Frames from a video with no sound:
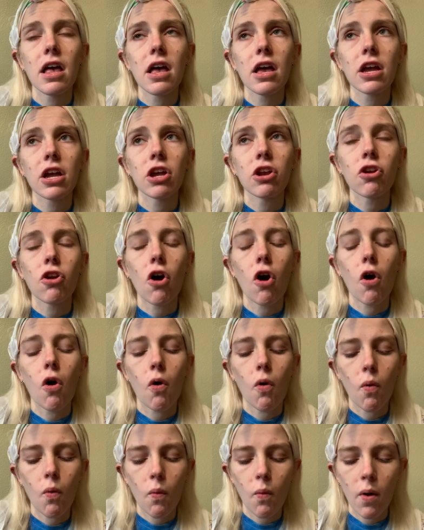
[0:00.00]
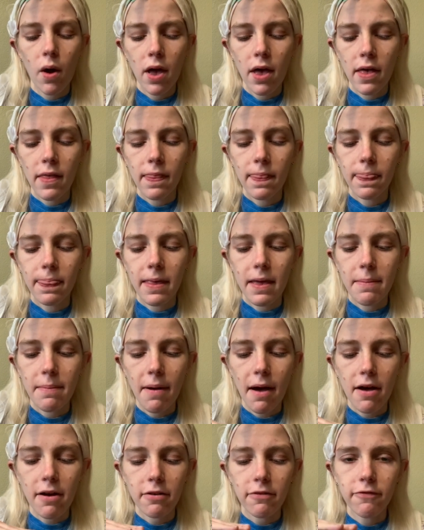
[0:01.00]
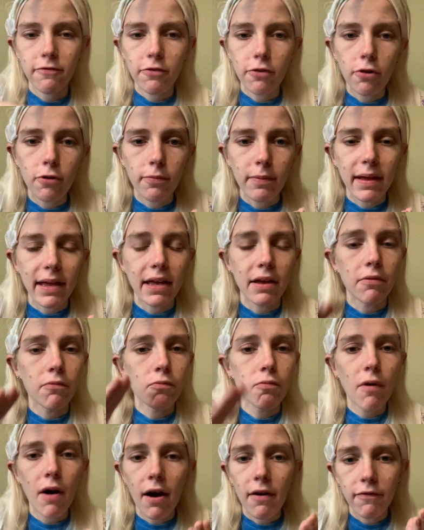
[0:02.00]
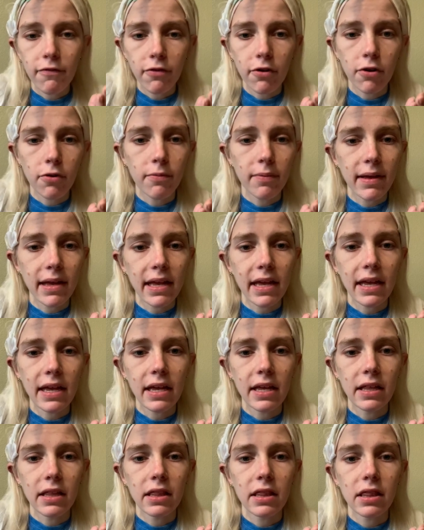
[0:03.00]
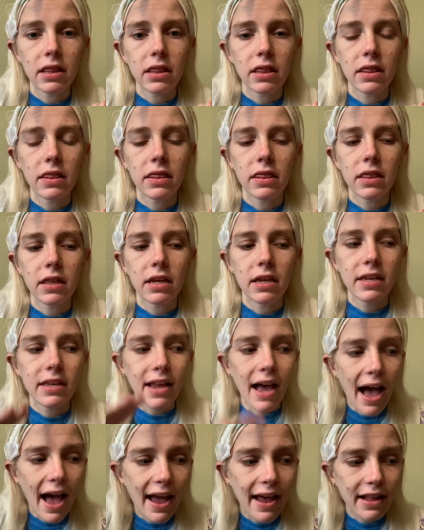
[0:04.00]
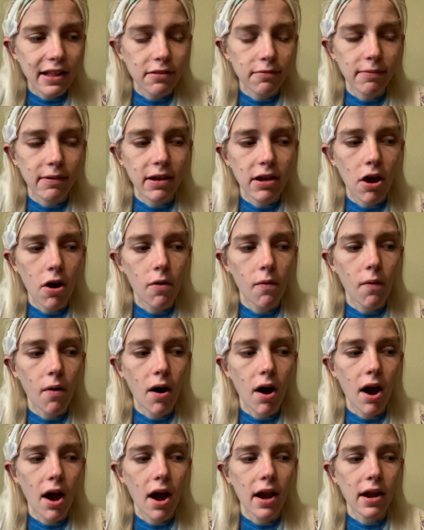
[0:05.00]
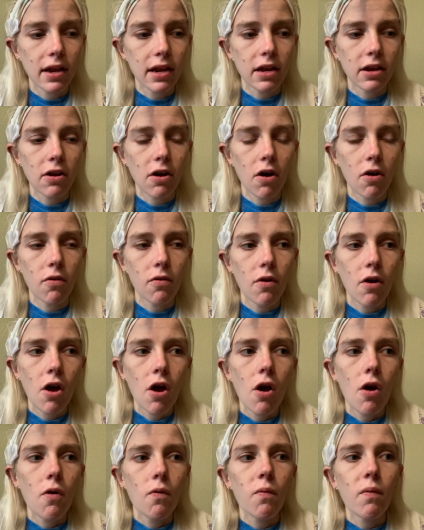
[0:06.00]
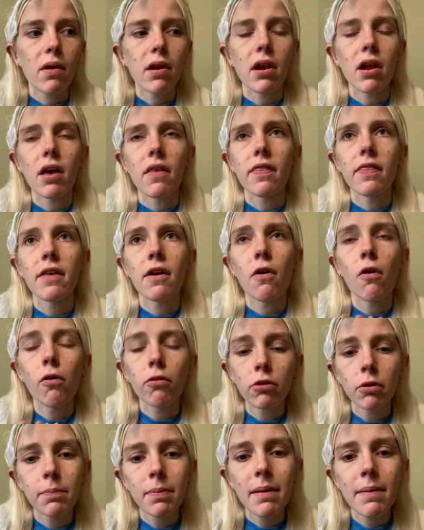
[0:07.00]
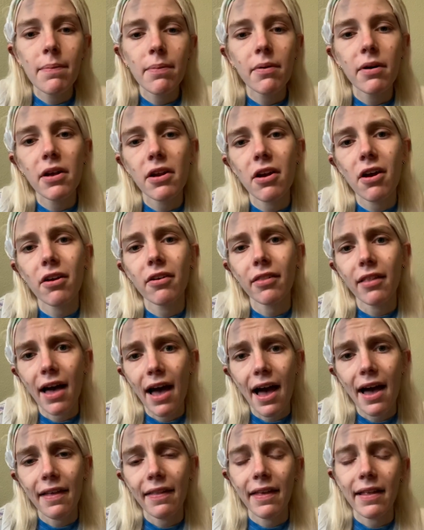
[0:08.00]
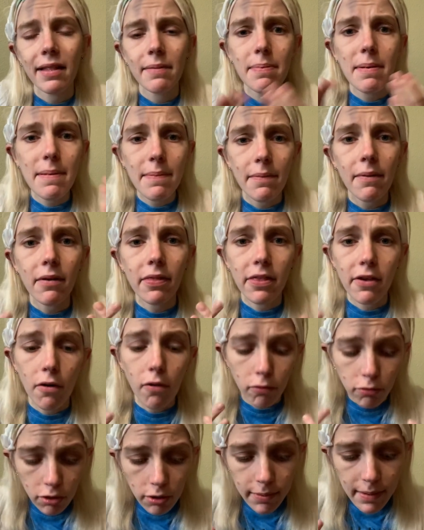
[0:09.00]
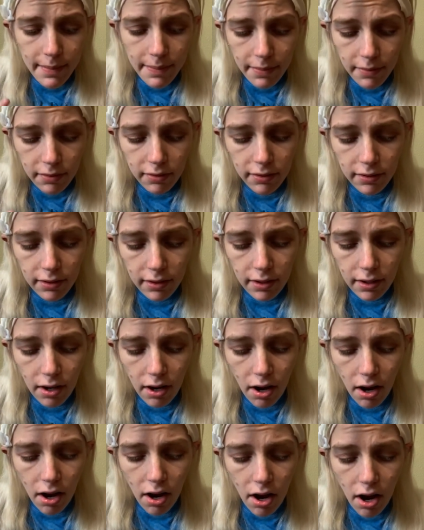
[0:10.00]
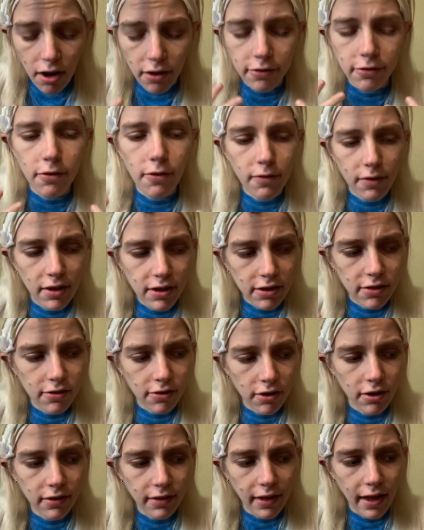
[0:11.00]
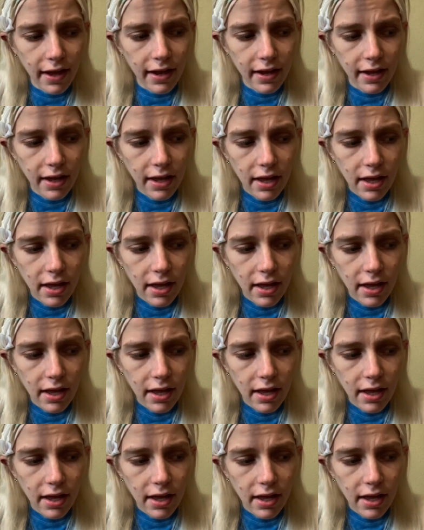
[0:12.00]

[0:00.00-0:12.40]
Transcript: the amount of food we eat, what food we eat, the diets we go on, when the older people in our life, like the older people are so concerned, like